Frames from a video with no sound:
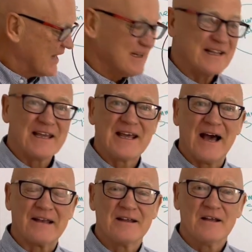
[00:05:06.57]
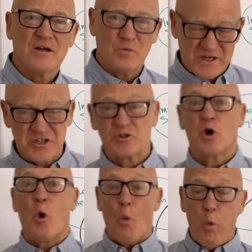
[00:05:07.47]
and leaky gut, which is
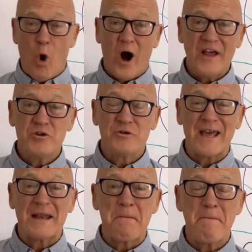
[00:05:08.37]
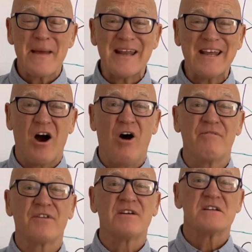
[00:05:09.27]
why you get many
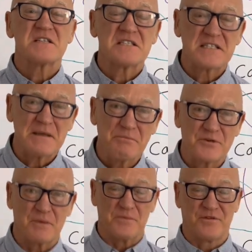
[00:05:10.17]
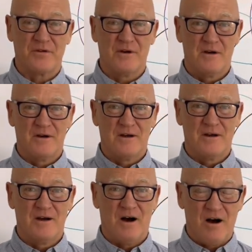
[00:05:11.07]
of the symptoms
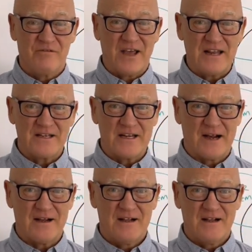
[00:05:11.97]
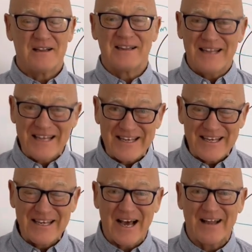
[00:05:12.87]
of candida.
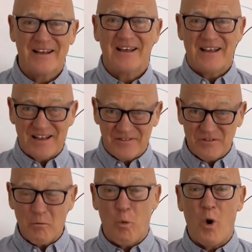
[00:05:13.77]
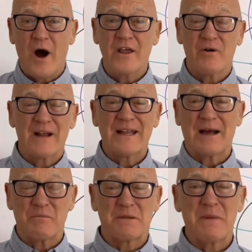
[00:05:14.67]
Leaky gut is why you're ending
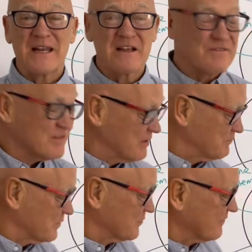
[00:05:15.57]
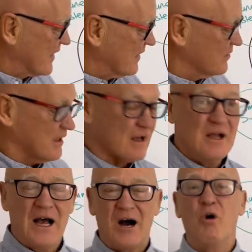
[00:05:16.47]
up with many of the symptoms of candida.
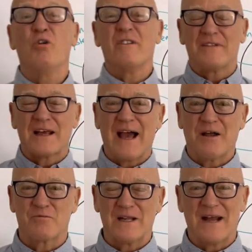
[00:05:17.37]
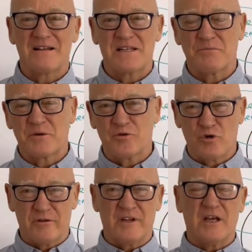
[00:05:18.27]
All of the gut-related symptoms,
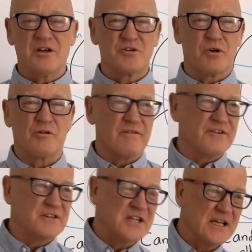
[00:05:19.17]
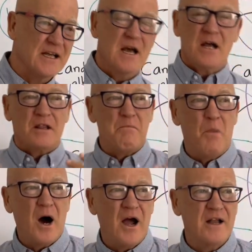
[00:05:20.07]
all of the internal, the fatigue, the
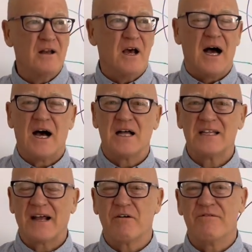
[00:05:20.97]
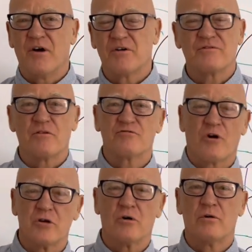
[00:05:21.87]
mind, lack of focus
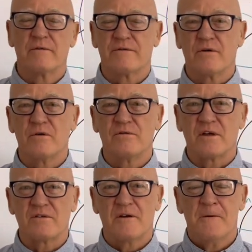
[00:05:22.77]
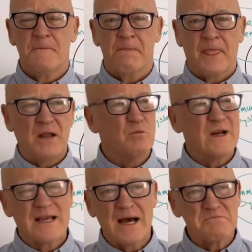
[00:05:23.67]
control, all of those things. And when
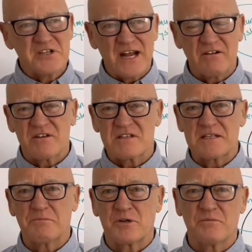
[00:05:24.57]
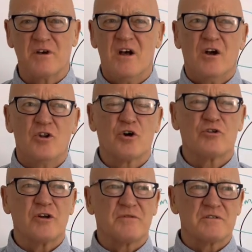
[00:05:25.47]
it comes down to the symptoms, look,
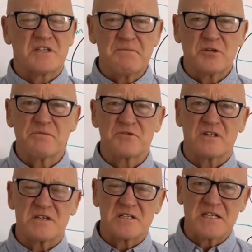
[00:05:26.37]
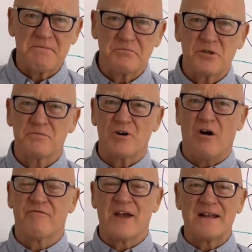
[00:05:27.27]
the symptoms
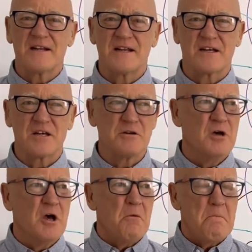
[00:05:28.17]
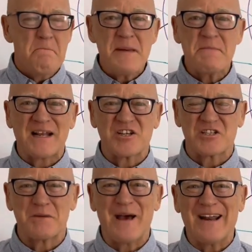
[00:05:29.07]
of candida can mimic
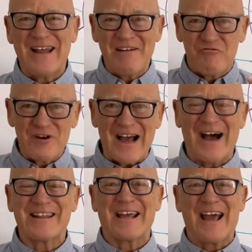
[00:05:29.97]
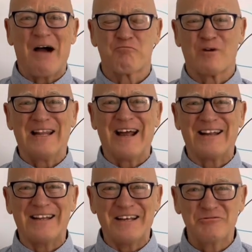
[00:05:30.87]
just about every other
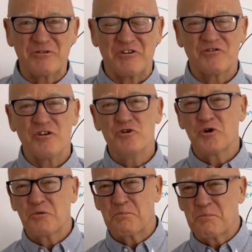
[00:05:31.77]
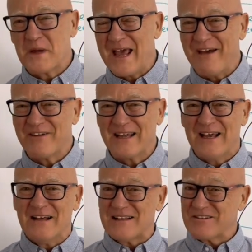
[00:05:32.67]
gut-related illness. So you could be having,
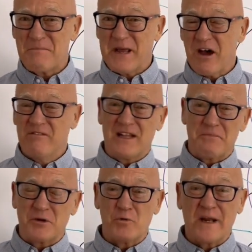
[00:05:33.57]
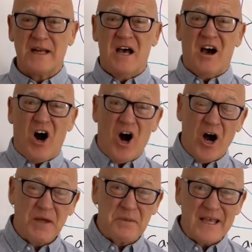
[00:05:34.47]
there's a big overlap between
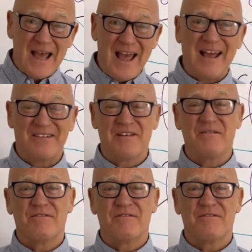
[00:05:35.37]
IBS,